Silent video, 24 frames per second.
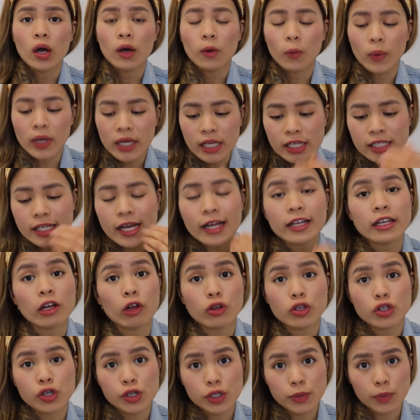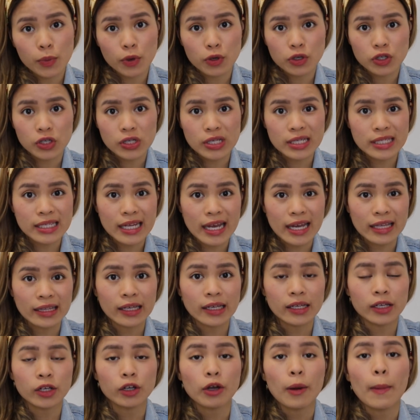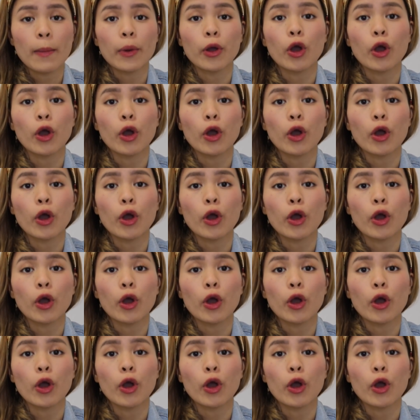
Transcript: we need to acknowledge those emotions and then